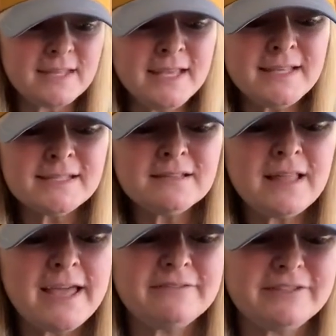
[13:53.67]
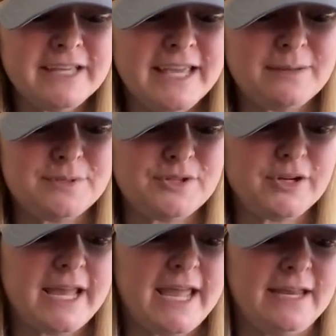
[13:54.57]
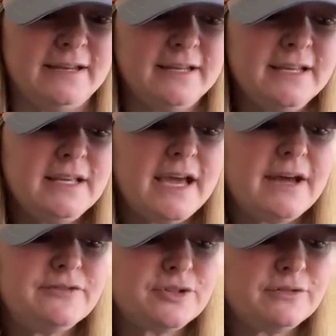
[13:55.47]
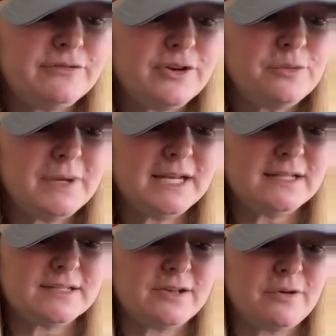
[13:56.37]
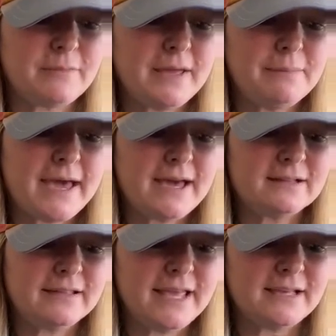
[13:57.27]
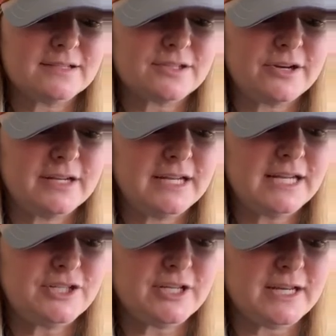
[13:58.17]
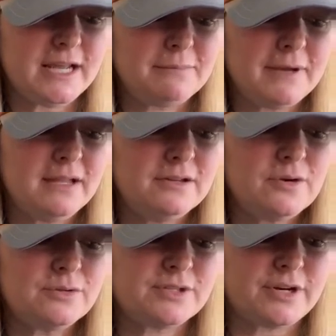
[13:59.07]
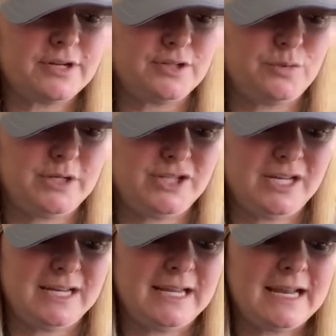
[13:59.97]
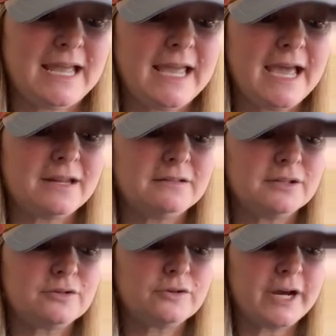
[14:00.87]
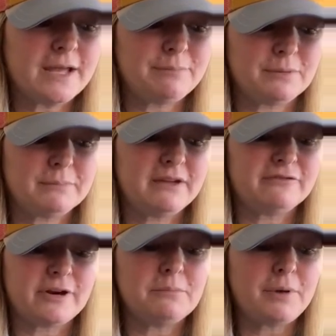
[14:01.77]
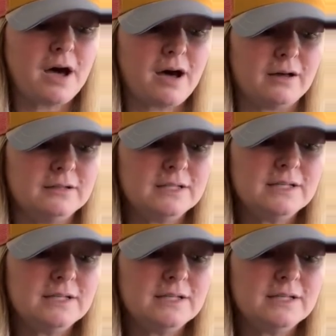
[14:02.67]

as a lively hamster can. After a few minutes, though, my back legs started itching and my nose started twitching, and I had a little cramp in my front paw.